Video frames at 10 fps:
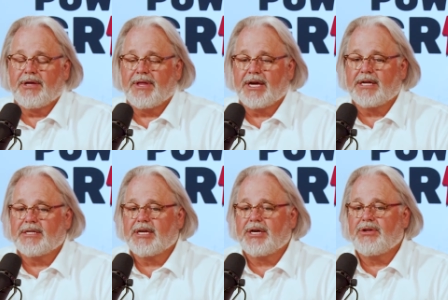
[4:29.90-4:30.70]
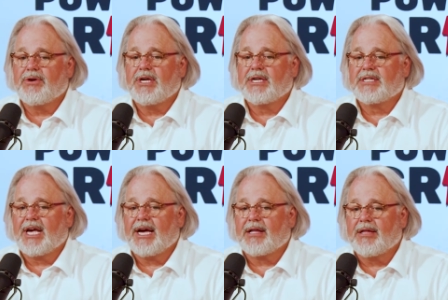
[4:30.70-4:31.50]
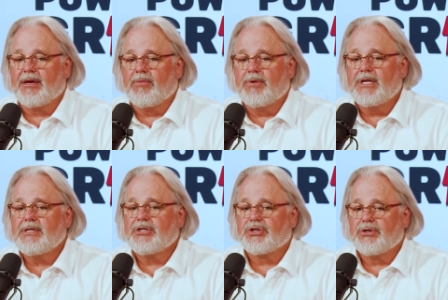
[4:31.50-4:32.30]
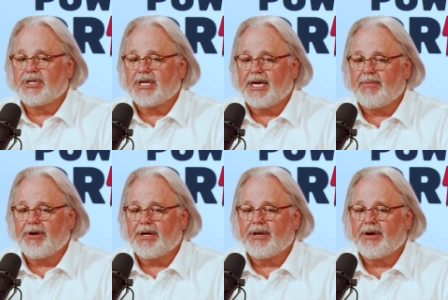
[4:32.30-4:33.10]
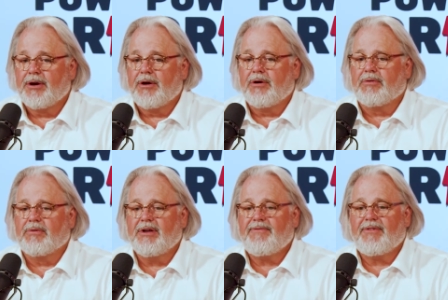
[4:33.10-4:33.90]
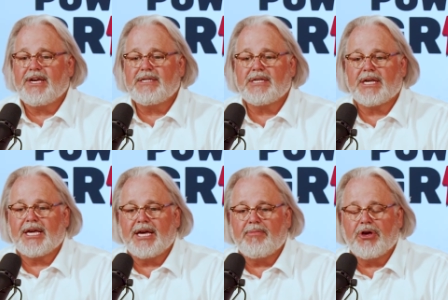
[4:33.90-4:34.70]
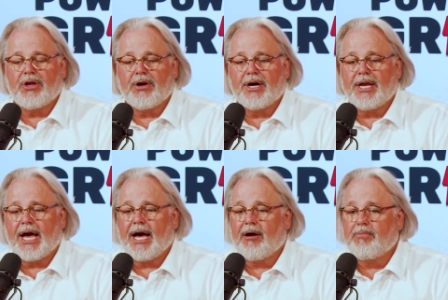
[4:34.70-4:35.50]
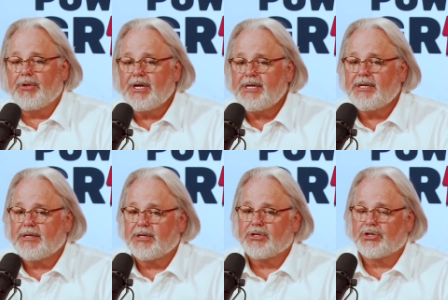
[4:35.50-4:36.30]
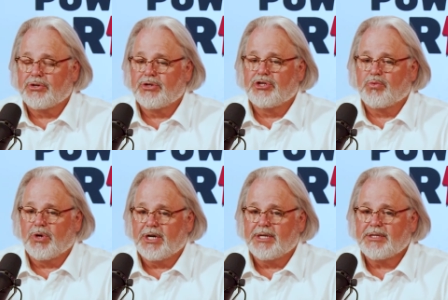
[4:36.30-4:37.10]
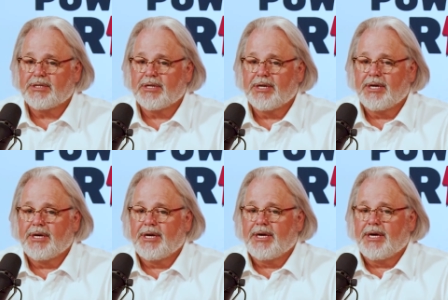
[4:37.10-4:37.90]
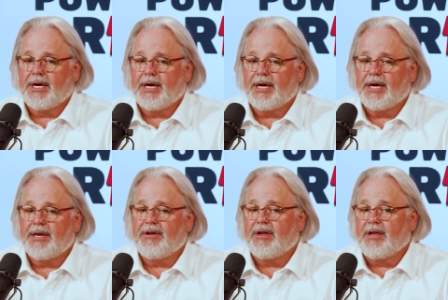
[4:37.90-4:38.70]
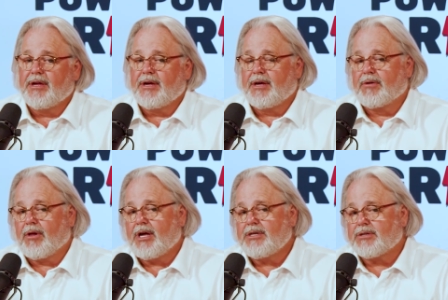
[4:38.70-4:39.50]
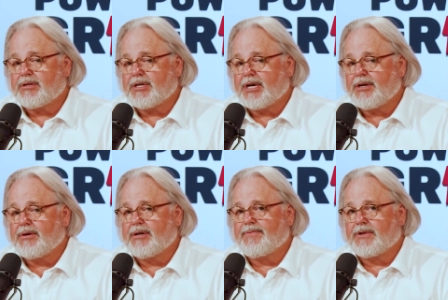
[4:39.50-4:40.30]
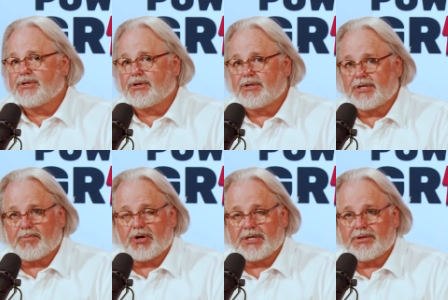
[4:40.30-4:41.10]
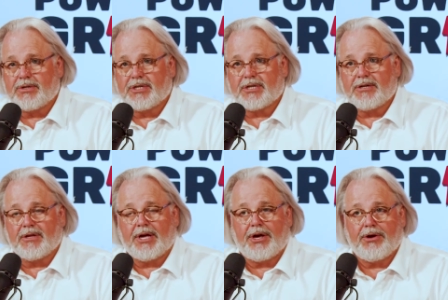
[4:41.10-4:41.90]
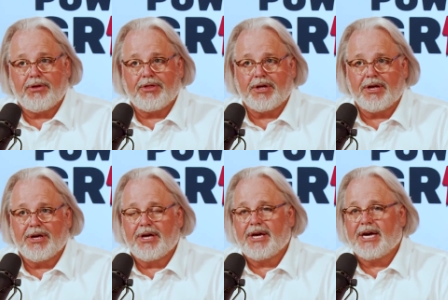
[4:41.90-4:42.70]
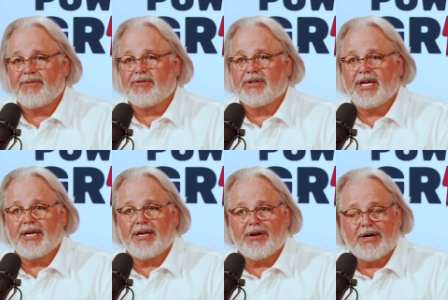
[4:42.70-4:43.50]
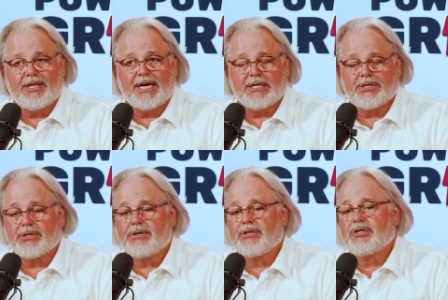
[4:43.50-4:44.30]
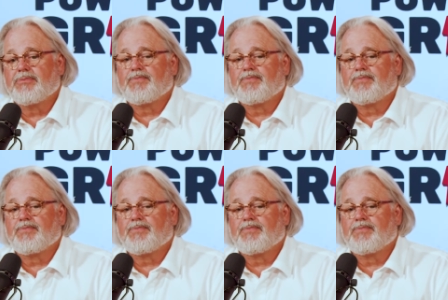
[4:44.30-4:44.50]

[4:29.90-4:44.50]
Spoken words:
that can tell you exactly when the surge came in, what phase it came in on, how big the surge was, and it will also tell you if the surge suppressor is still healthy after taking on that surge.